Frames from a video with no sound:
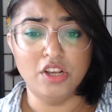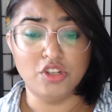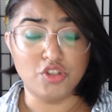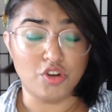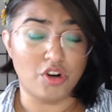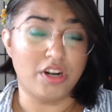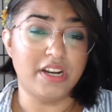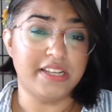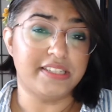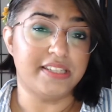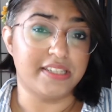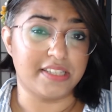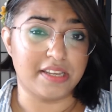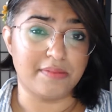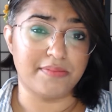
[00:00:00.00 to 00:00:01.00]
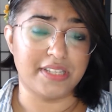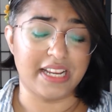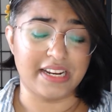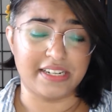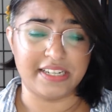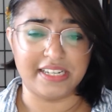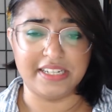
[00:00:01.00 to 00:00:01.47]
Certainly systems
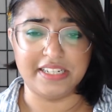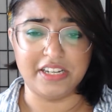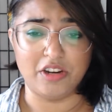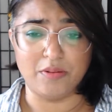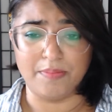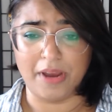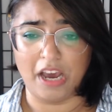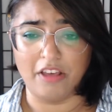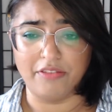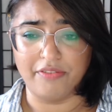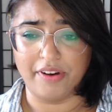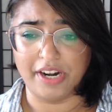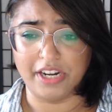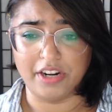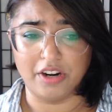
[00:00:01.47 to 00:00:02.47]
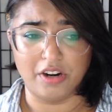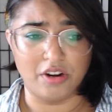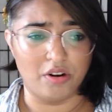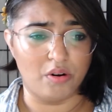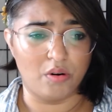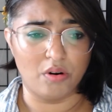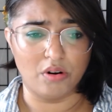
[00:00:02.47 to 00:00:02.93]
like D&D or
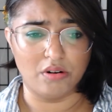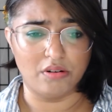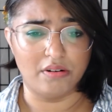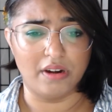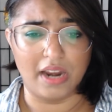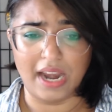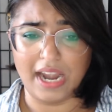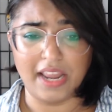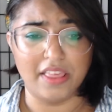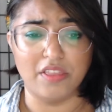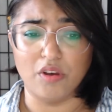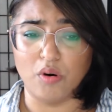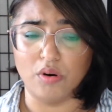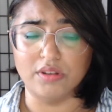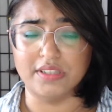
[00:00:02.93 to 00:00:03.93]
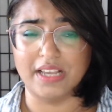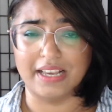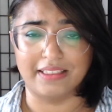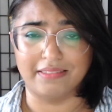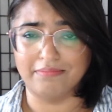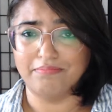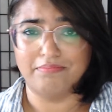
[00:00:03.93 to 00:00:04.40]
Pathfinder or any of those,
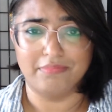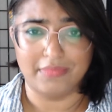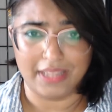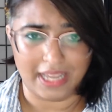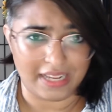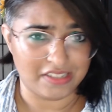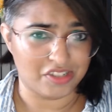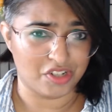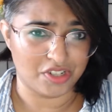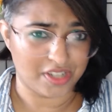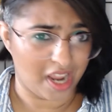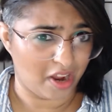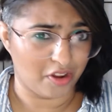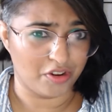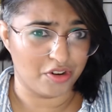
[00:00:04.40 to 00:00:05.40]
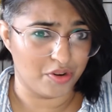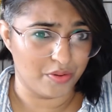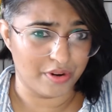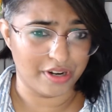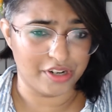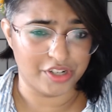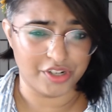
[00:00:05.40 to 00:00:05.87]
like, that's just how you
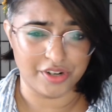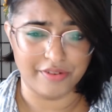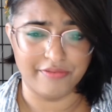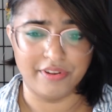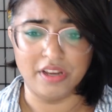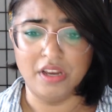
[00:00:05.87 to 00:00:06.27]
do initiative.